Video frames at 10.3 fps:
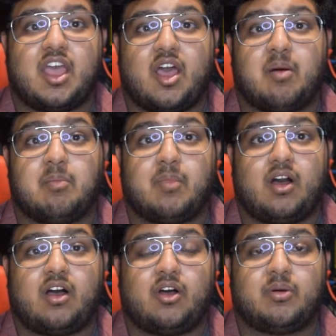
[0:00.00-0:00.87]
A
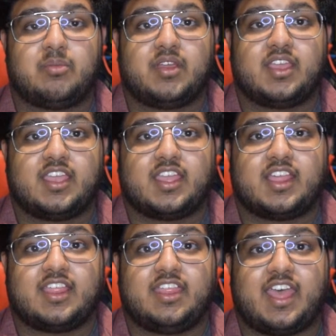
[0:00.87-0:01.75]
mom
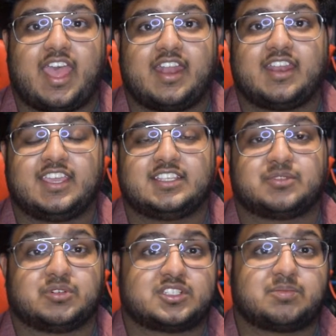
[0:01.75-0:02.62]
that
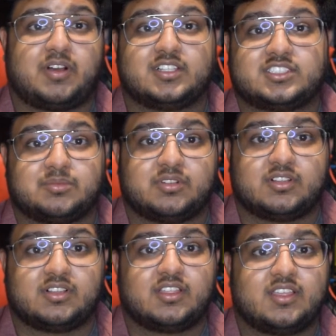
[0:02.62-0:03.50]
is
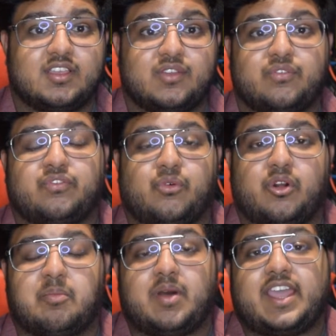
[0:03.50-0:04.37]
responsible
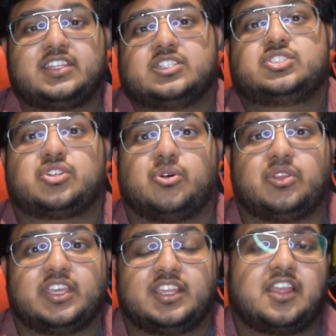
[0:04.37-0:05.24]
for mind
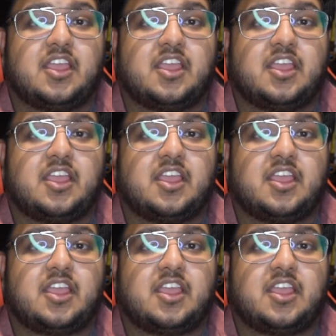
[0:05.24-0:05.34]
controlling